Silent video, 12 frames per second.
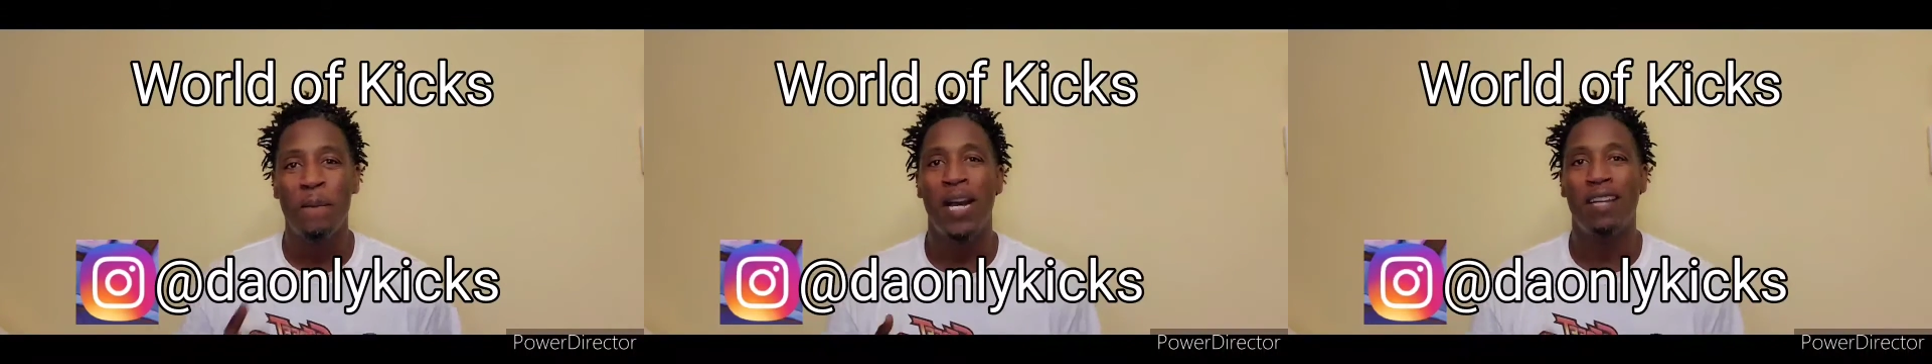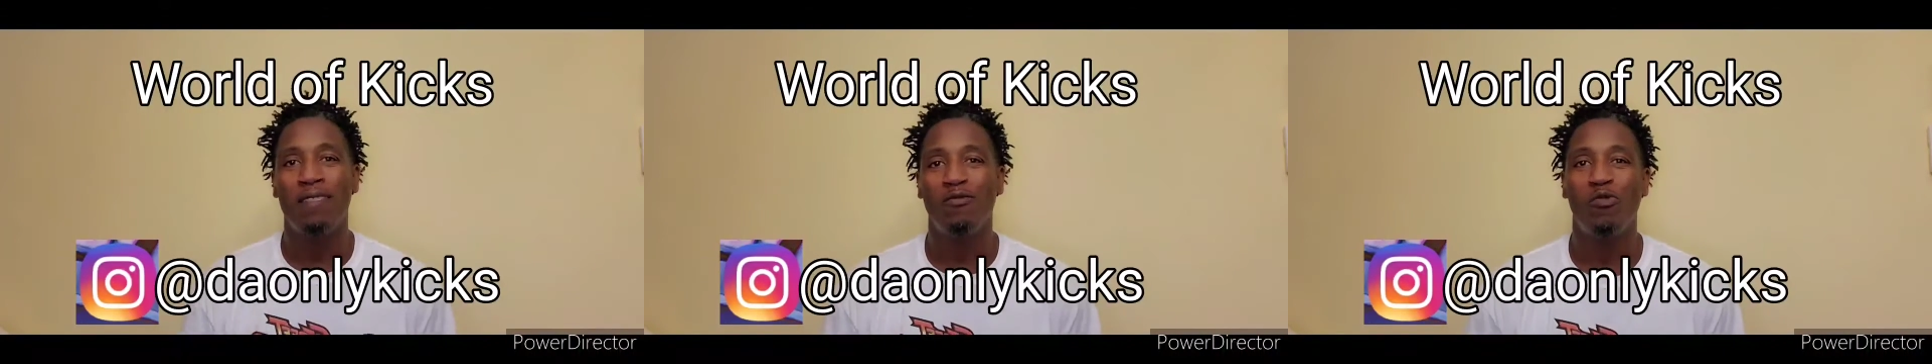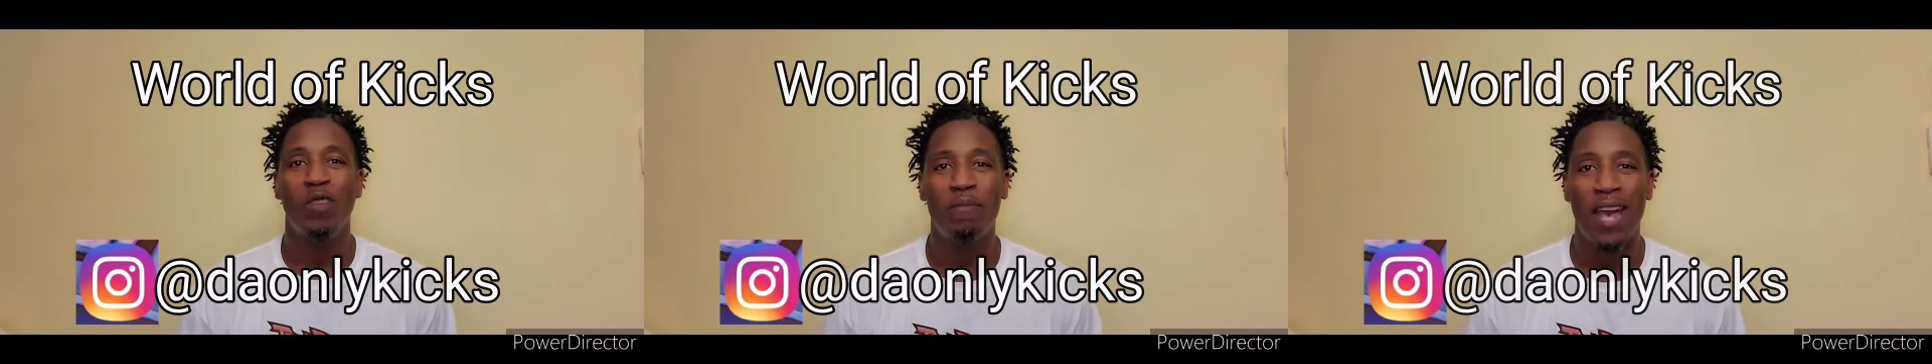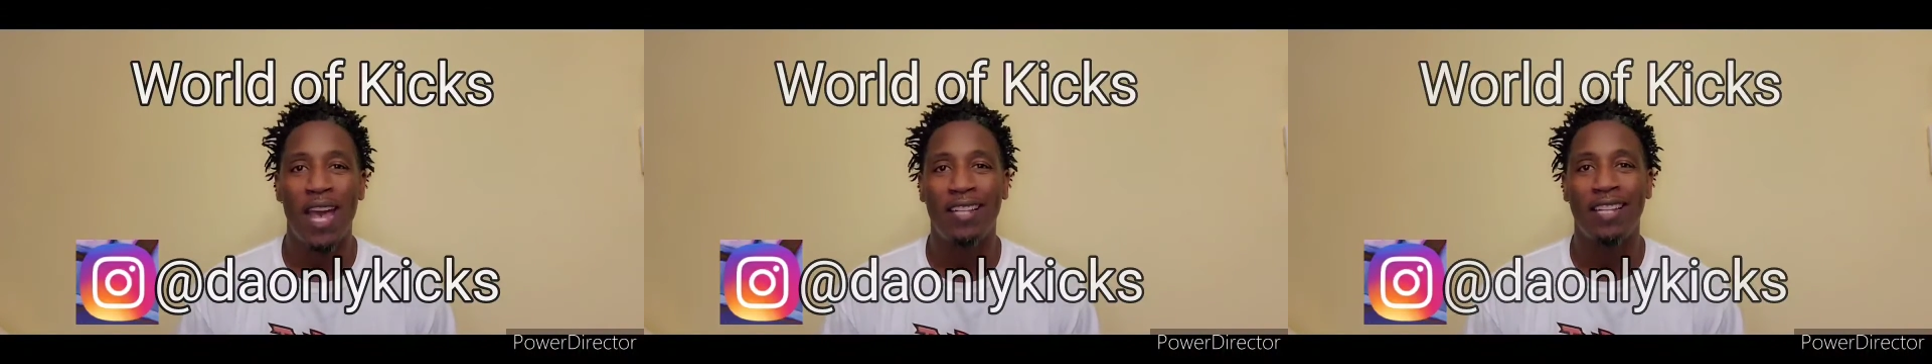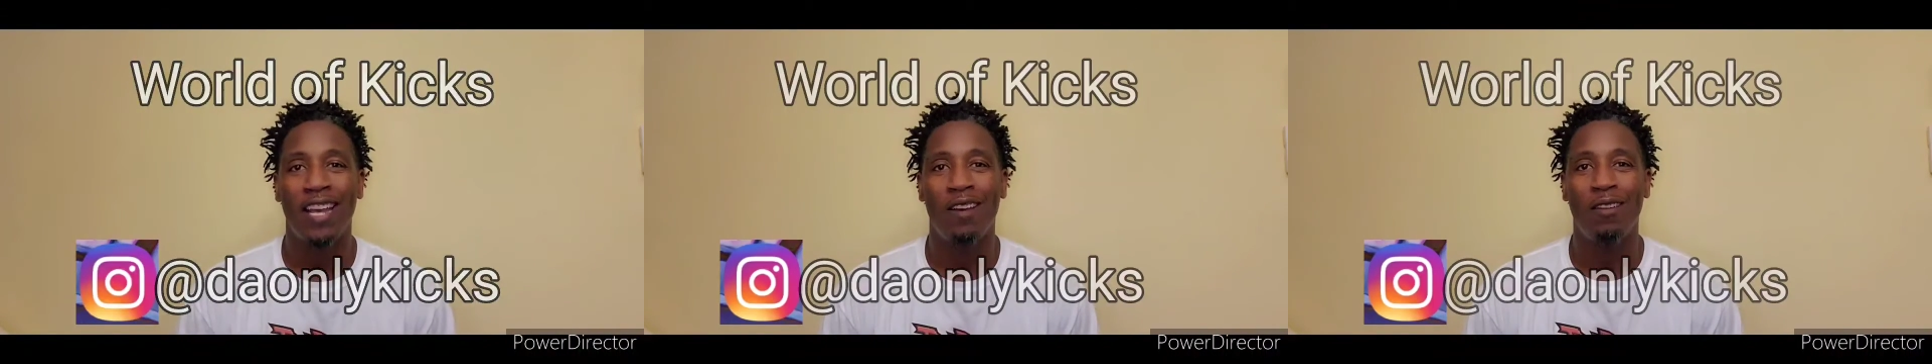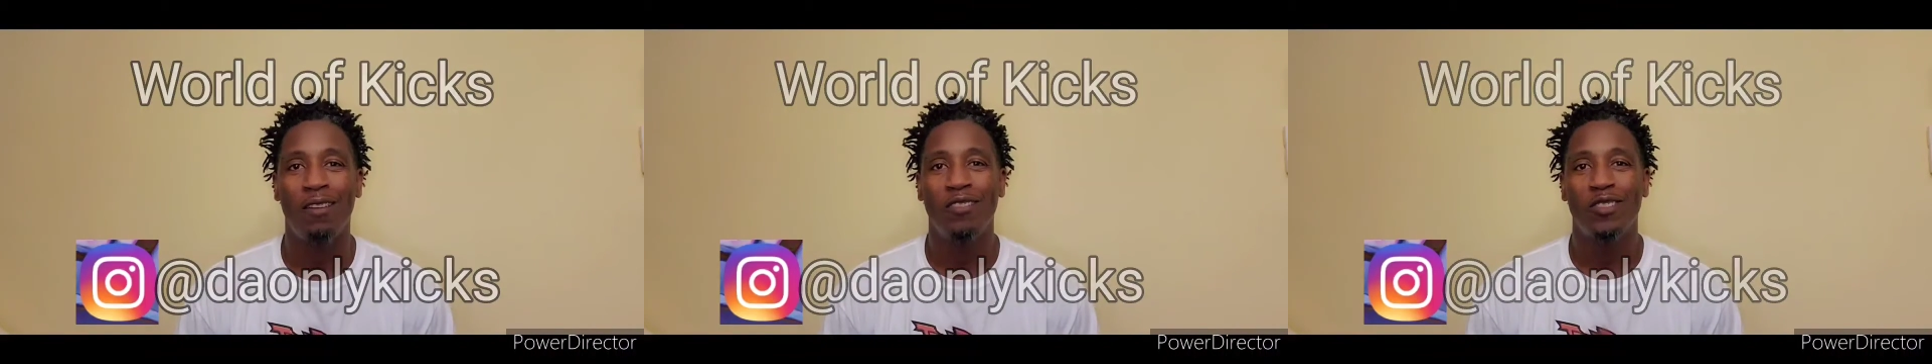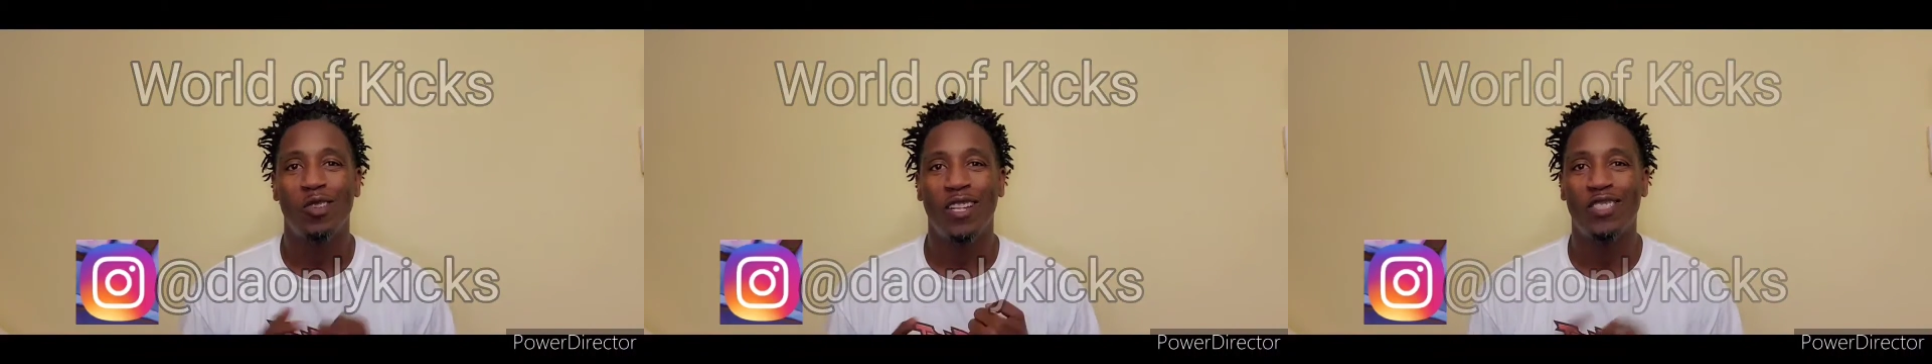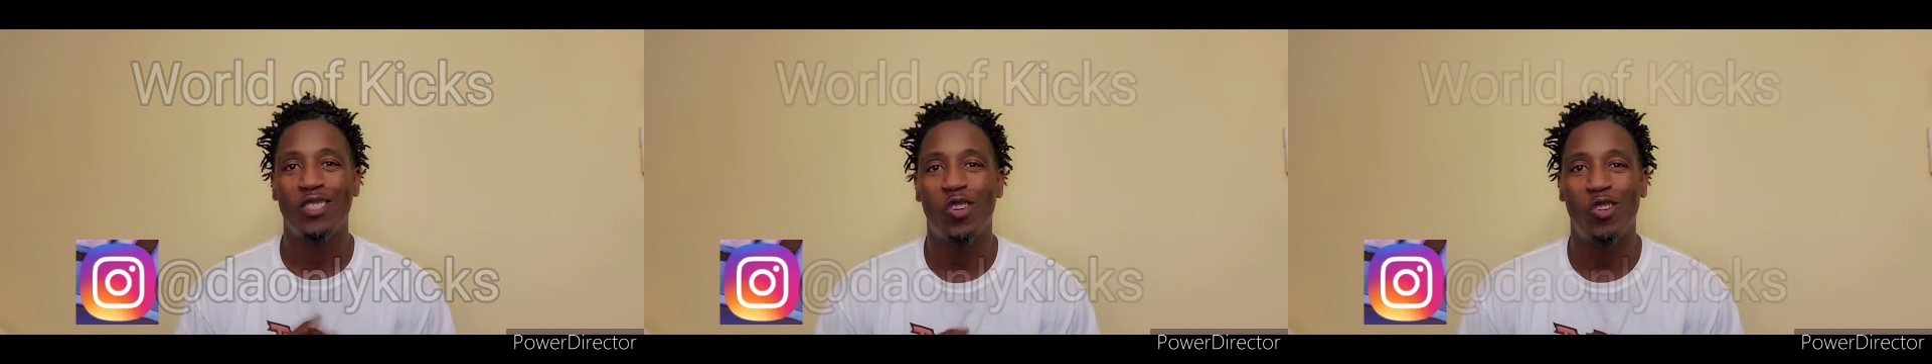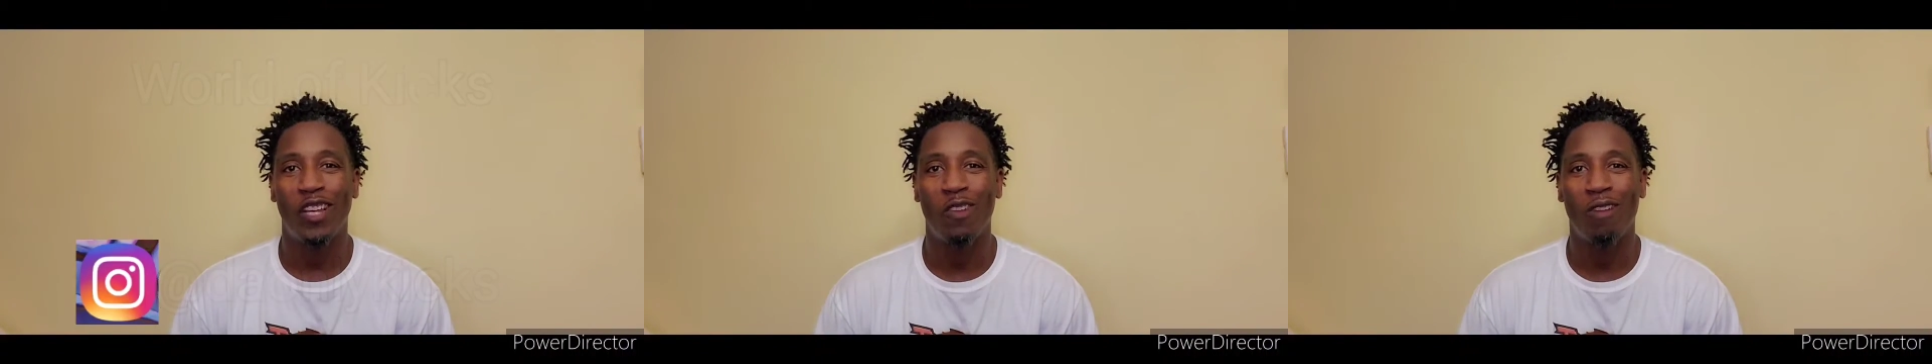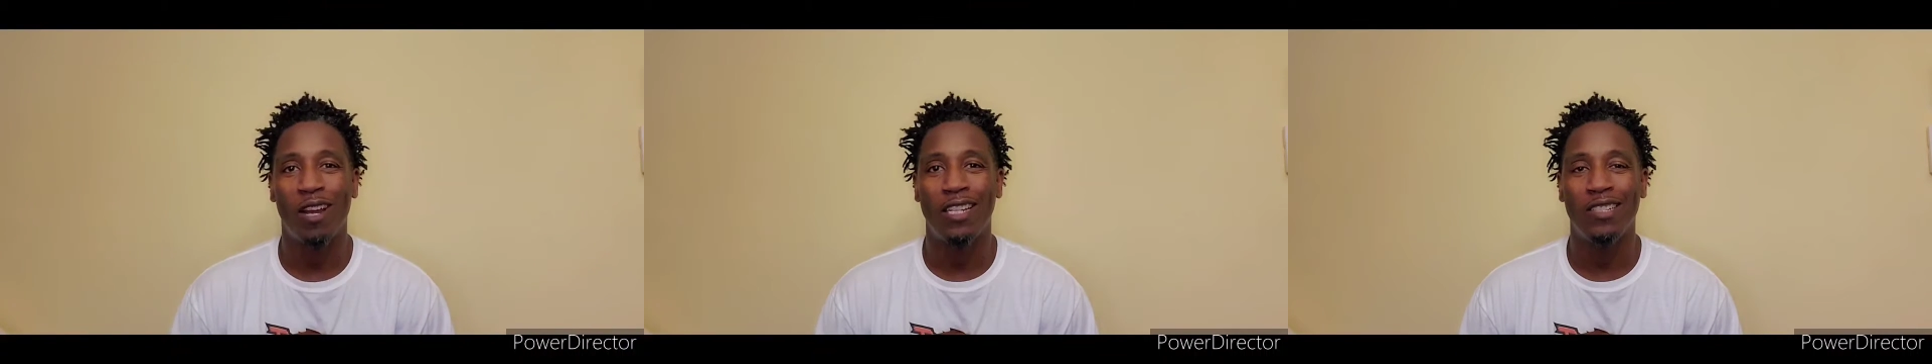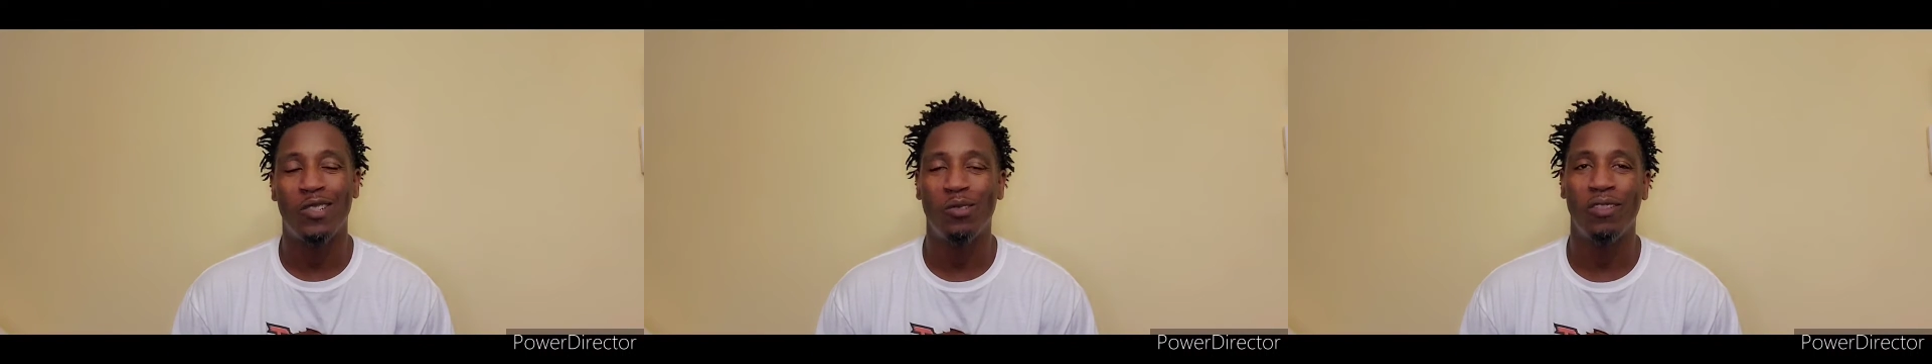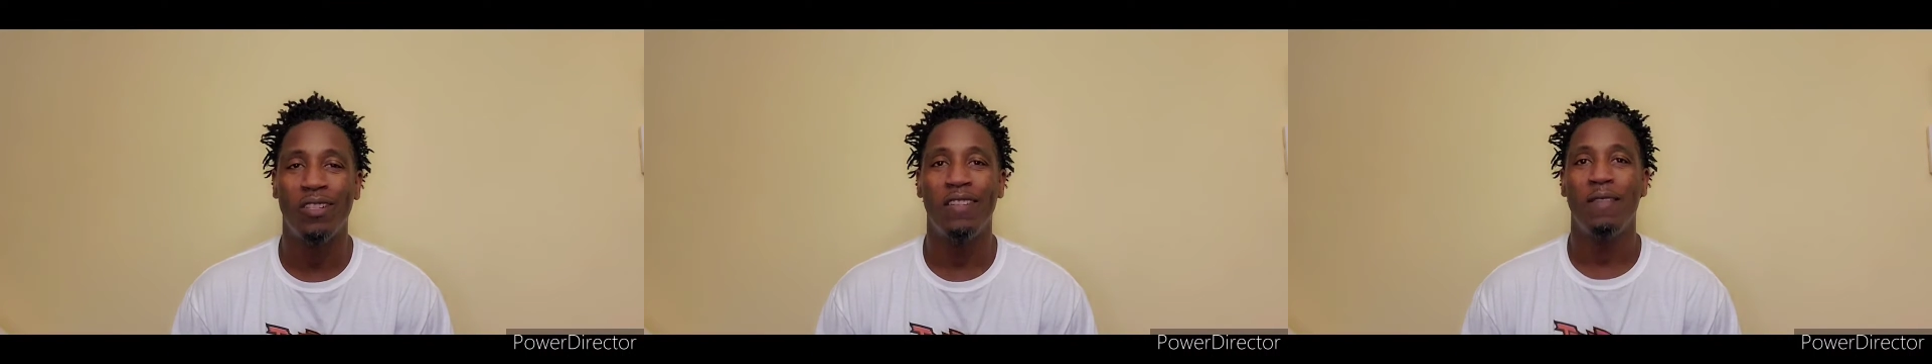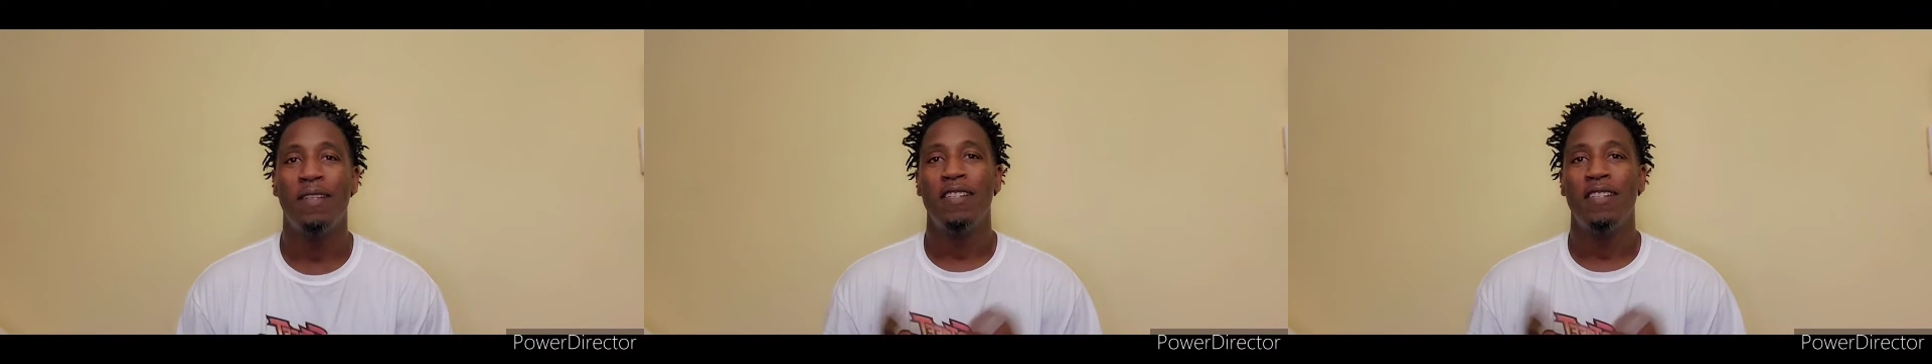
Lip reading: but we back now, so let's go and get right into it.